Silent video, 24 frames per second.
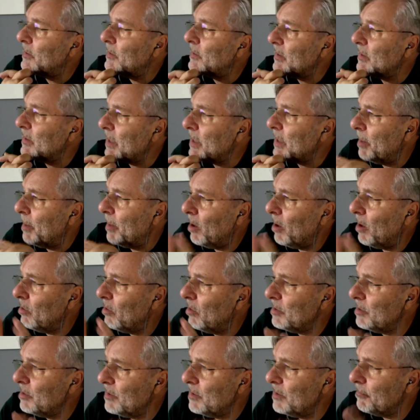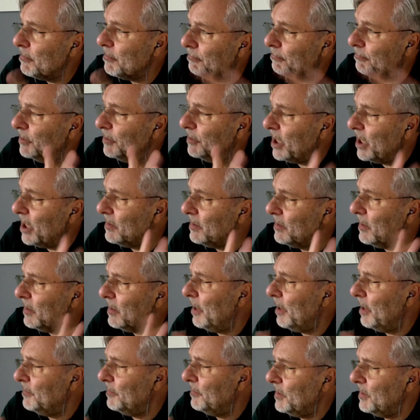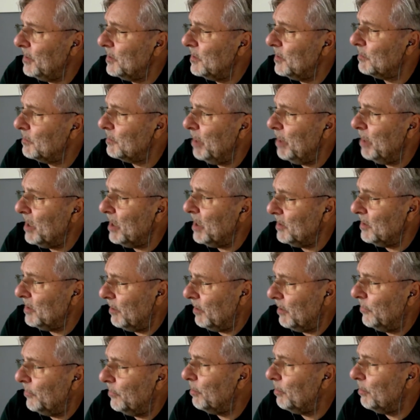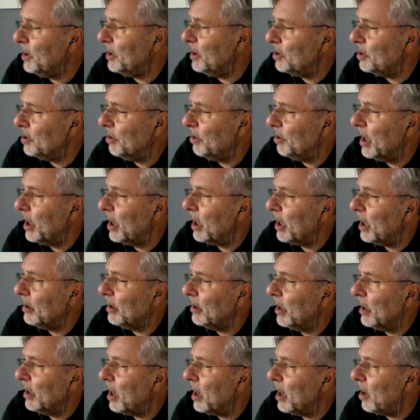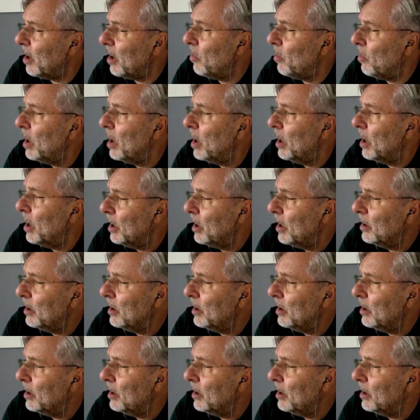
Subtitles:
somehow just have this basic information regarding how